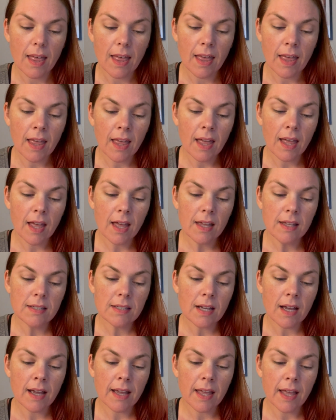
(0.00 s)
And
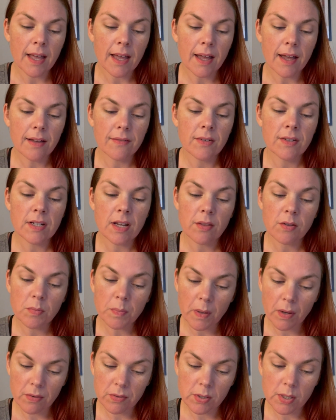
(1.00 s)
I have another
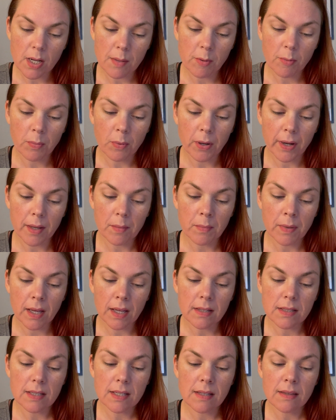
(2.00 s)
post-op
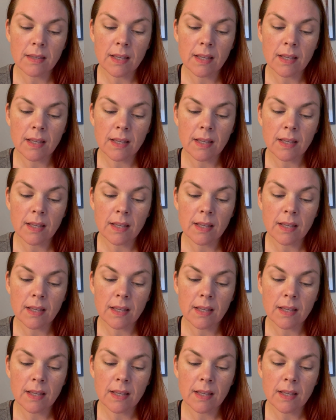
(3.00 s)
appointment.